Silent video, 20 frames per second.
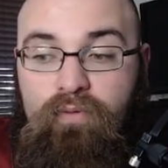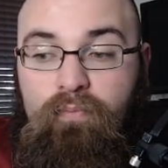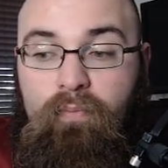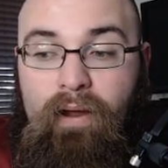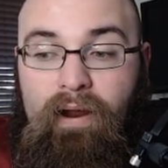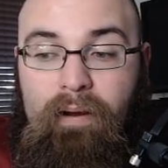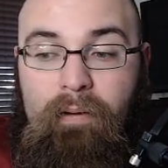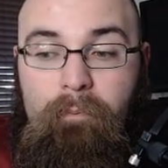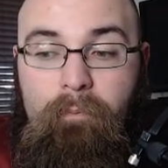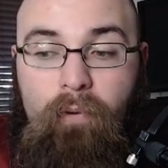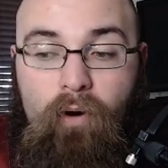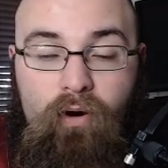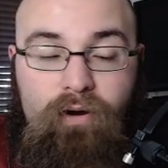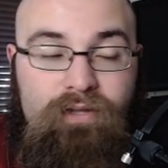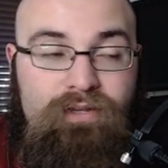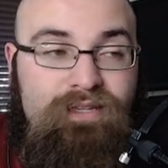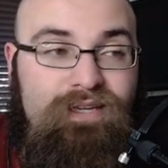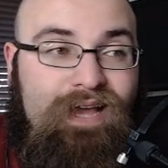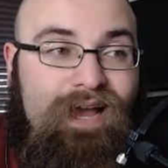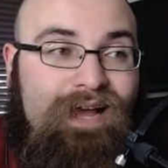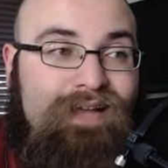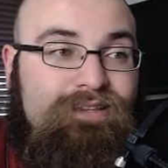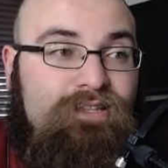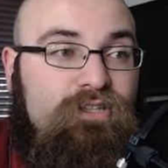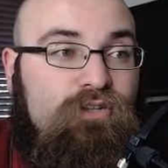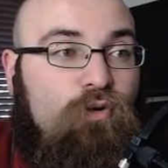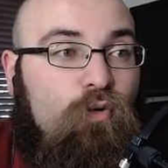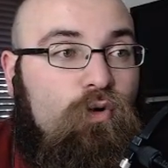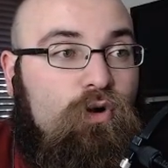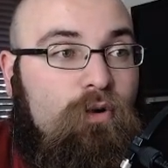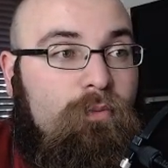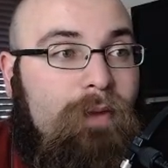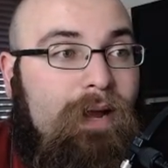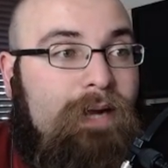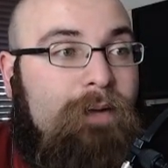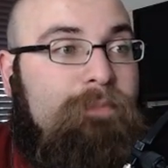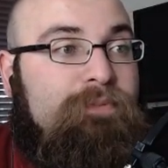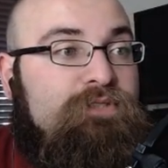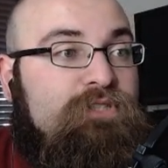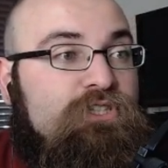Matt Barkley at the
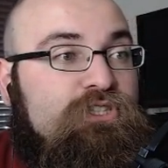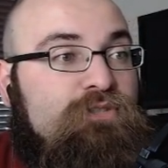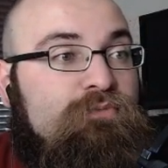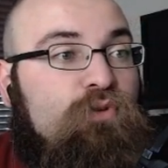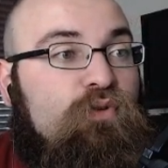quarterback position.